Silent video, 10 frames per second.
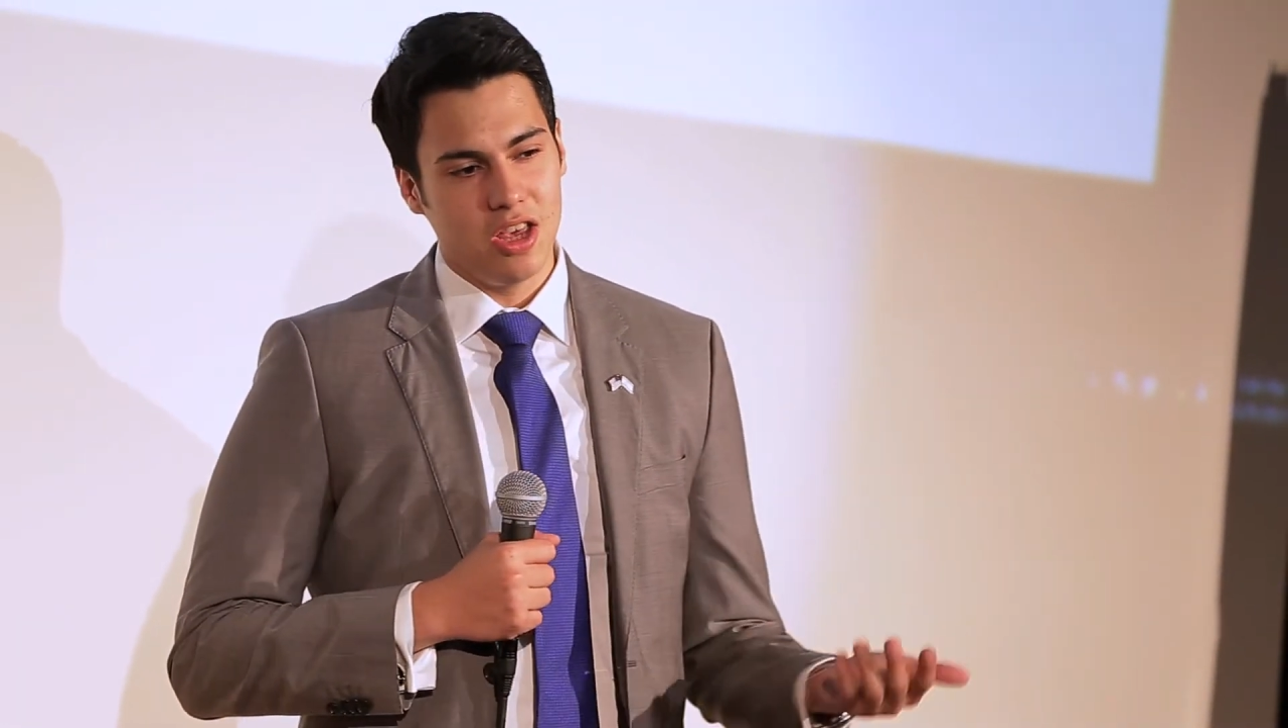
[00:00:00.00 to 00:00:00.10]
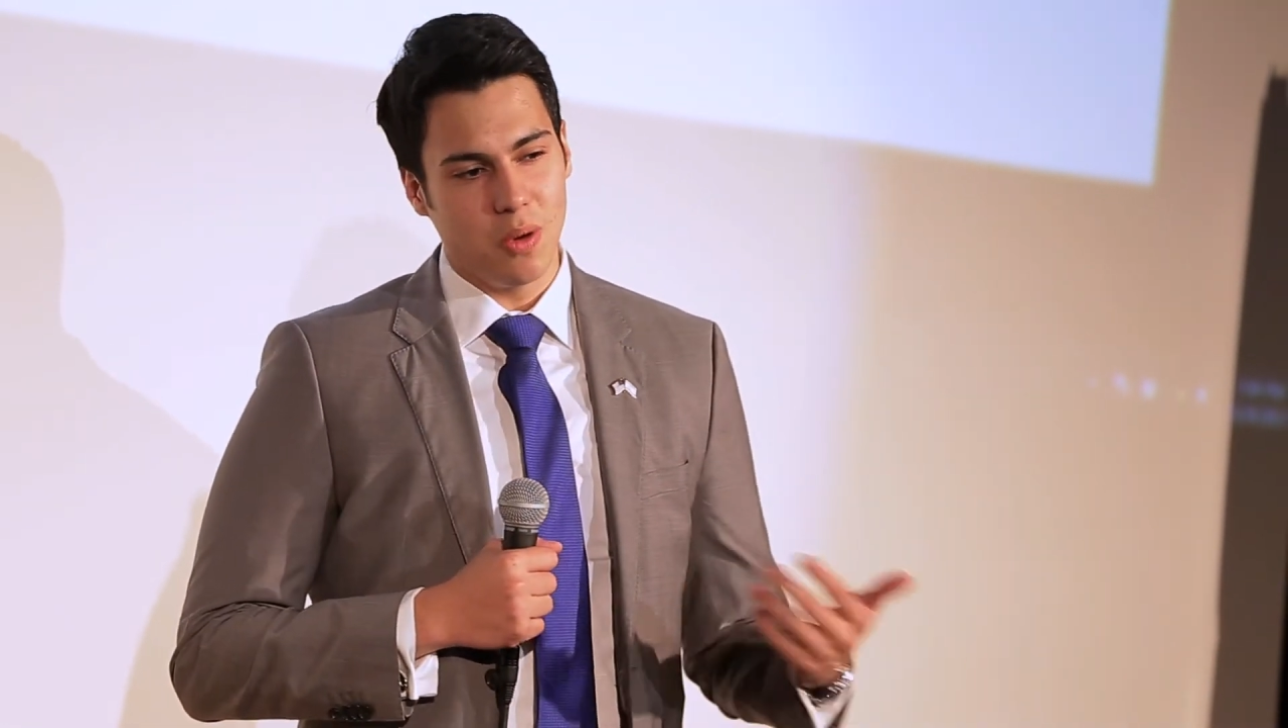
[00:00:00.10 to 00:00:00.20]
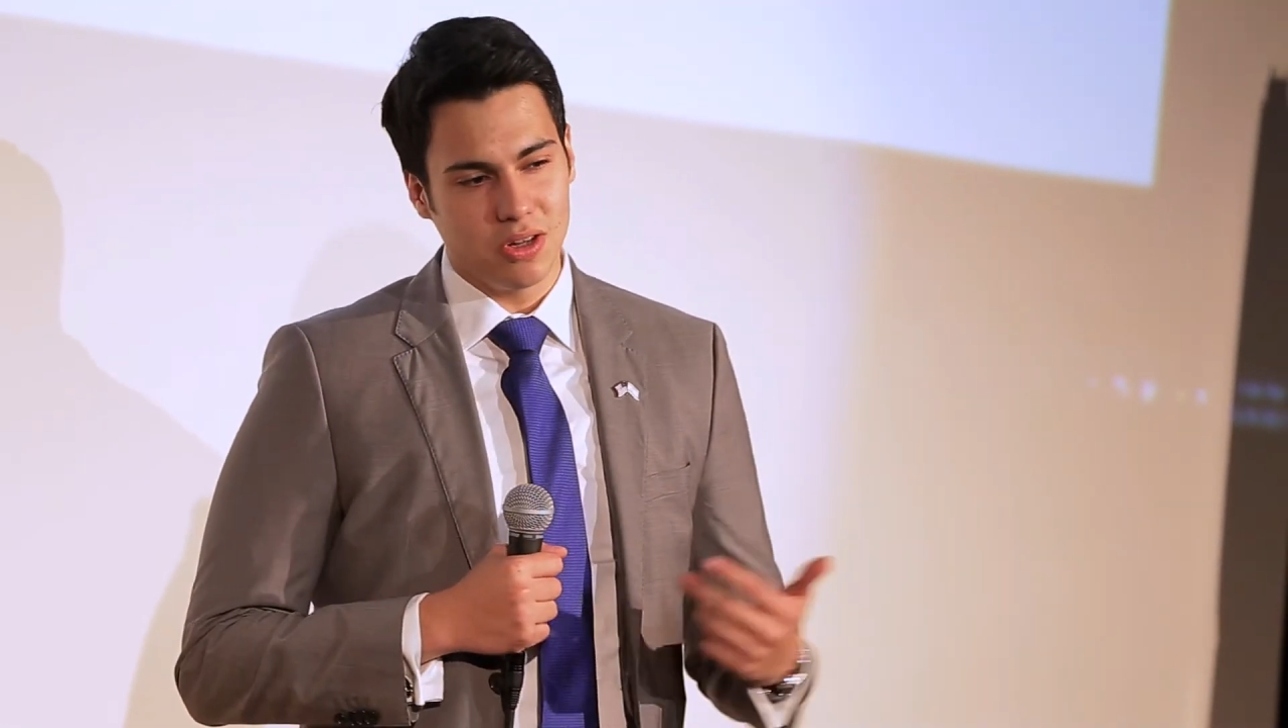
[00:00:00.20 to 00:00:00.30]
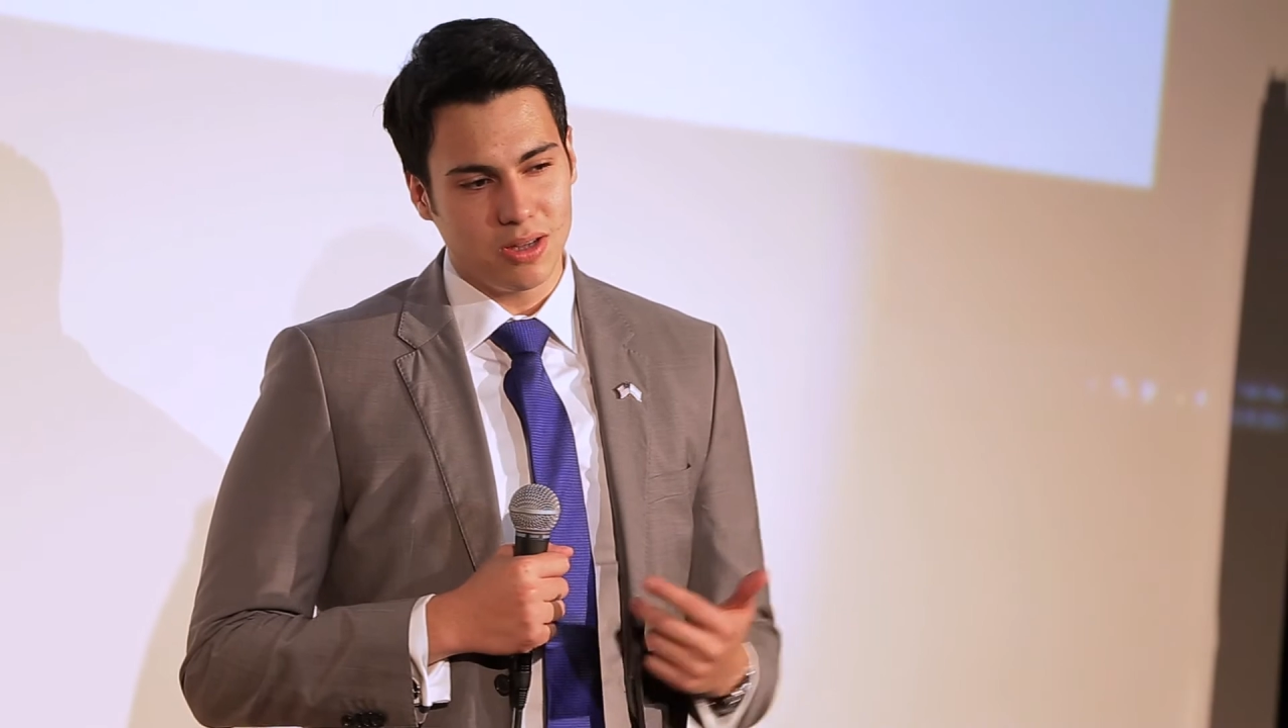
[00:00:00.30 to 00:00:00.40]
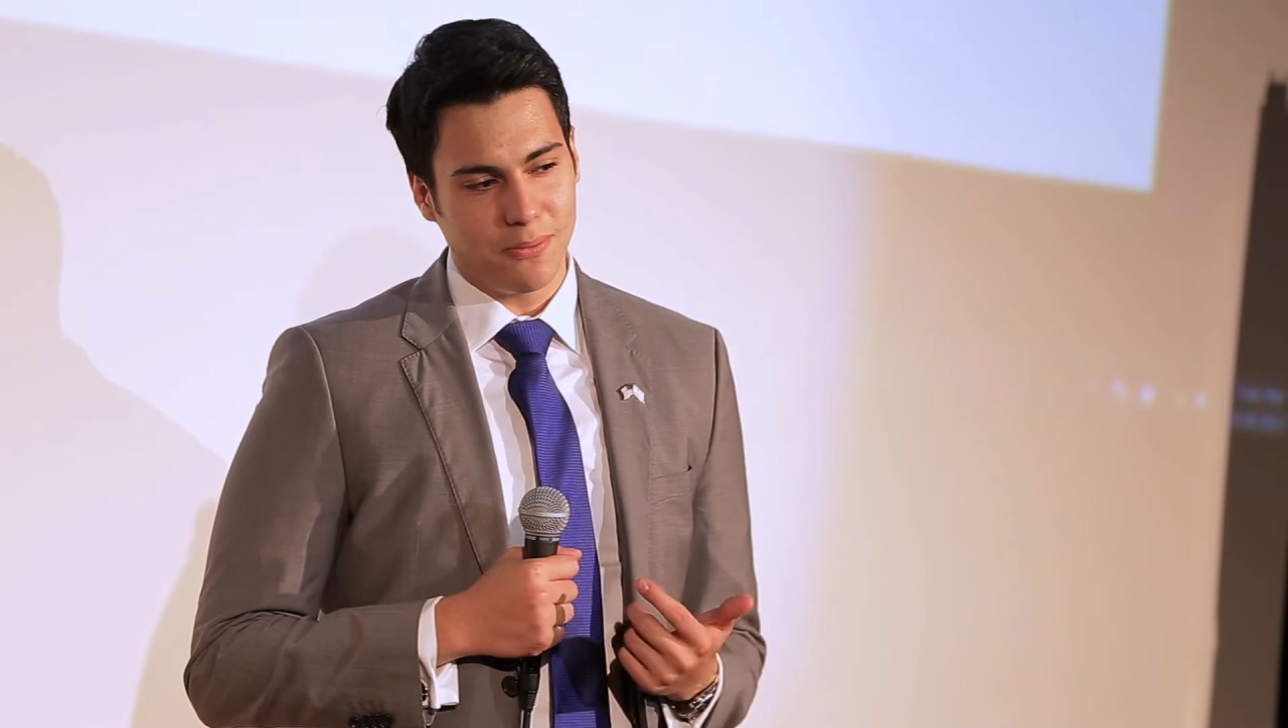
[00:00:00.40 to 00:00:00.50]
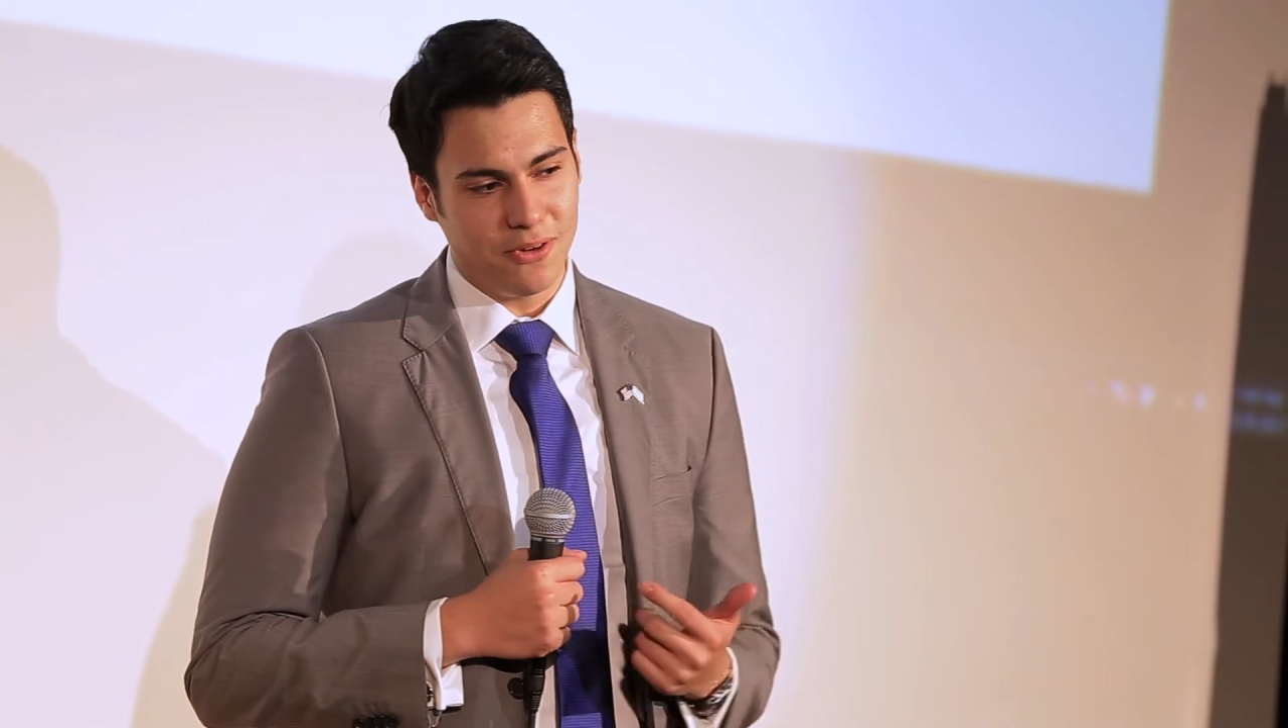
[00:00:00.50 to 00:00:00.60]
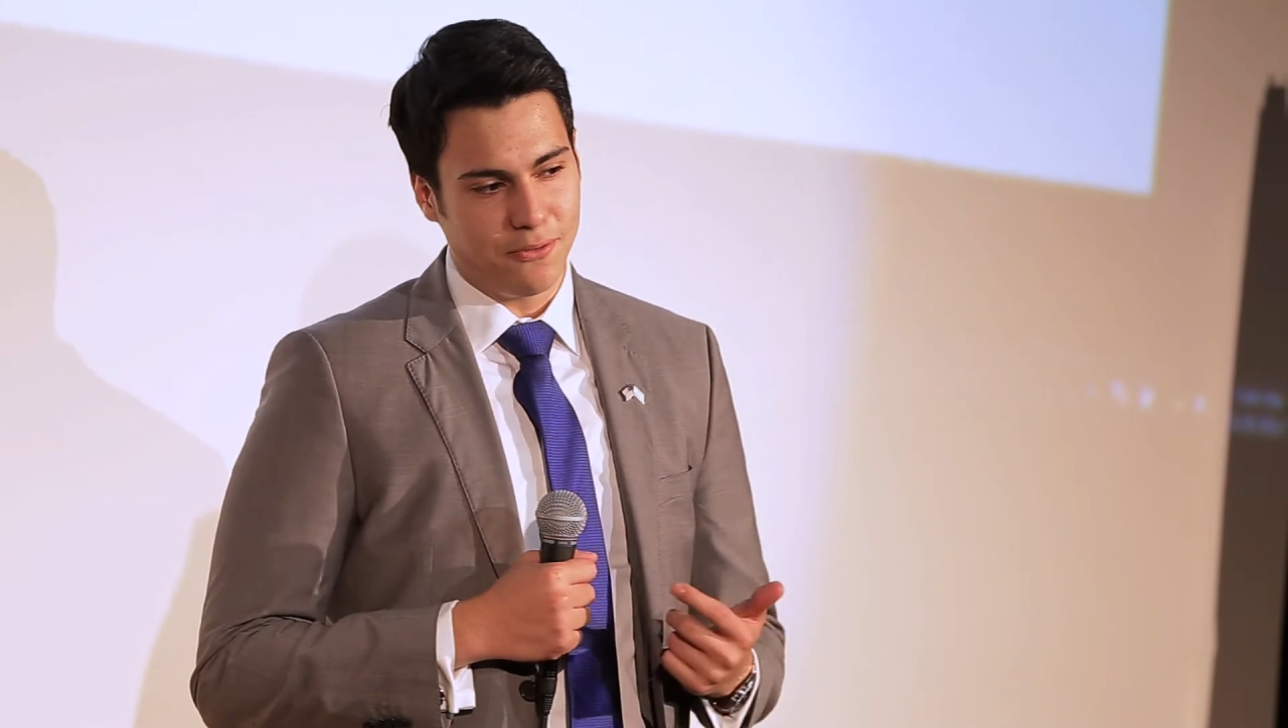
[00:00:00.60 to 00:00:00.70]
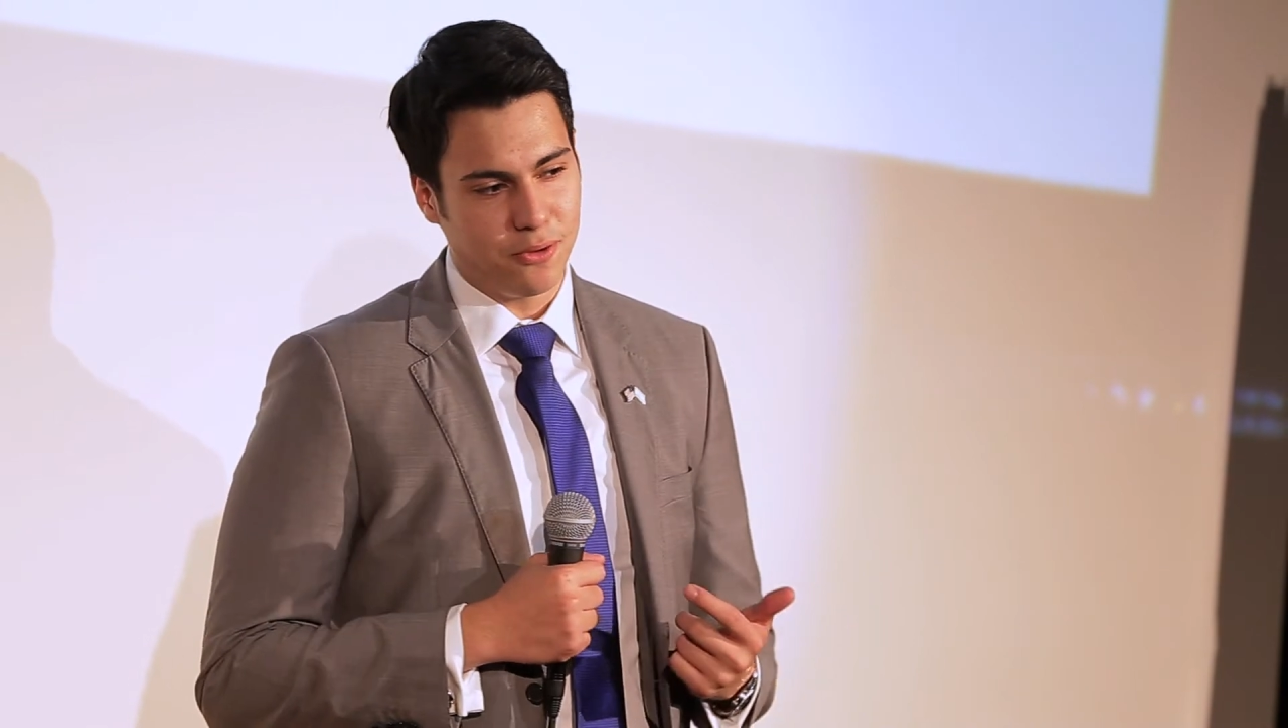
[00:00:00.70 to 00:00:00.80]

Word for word: you want some free